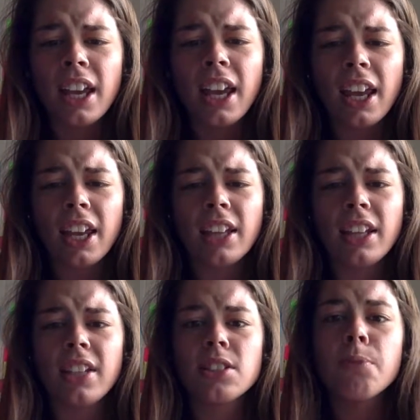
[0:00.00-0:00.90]

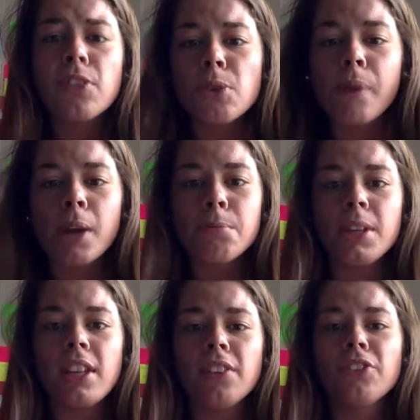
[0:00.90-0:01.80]
And some of you might
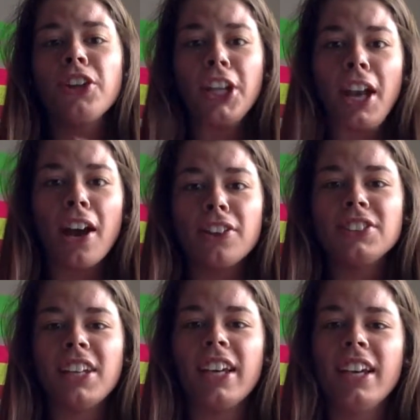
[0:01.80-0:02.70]
be freaking
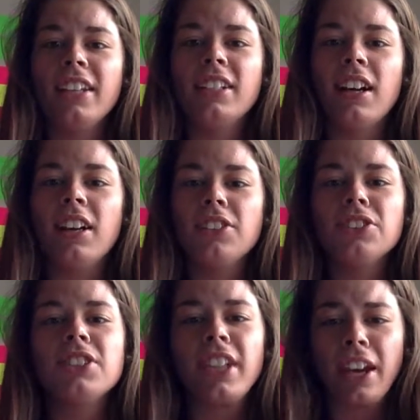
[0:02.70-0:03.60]
out and
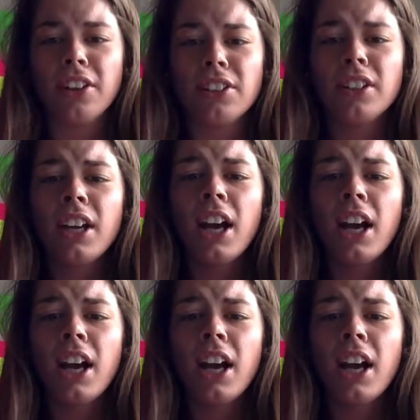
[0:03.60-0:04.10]
just scared